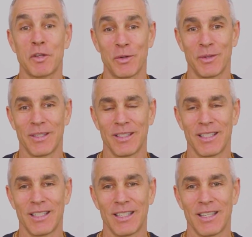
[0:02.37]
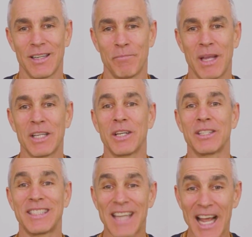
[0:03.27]
to, because they're
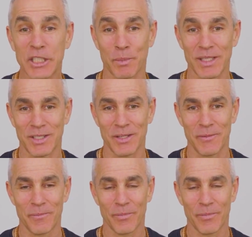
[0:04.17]
desperate to.